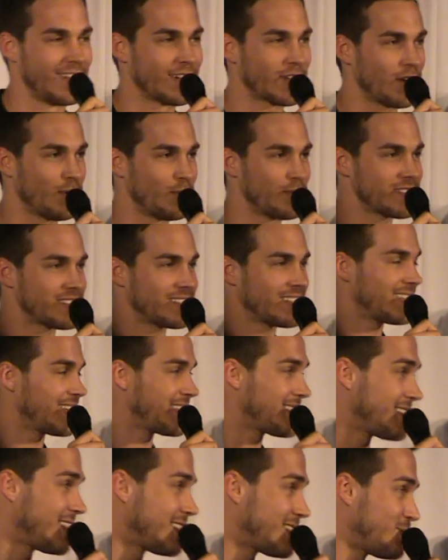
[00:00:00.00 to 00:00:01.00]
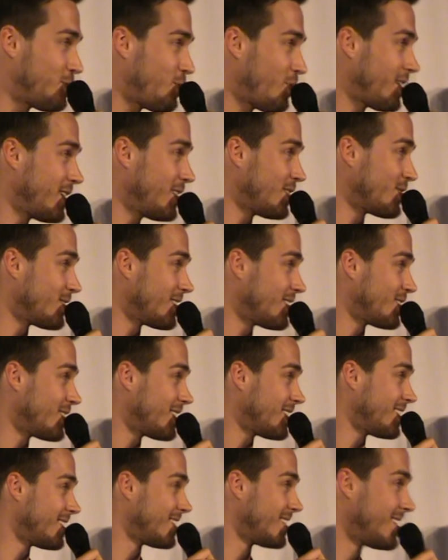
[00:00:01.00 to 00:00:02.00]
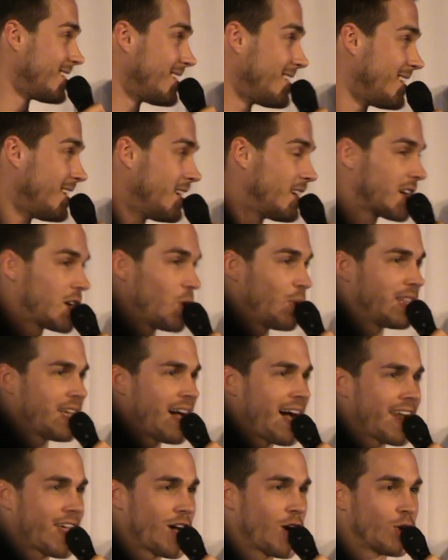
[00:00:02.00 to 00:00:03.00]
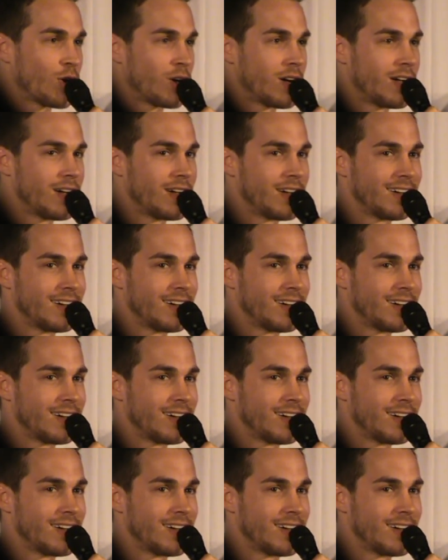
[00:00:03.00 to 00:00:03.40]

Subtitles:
Como se dice spoiler alert? Cuidado!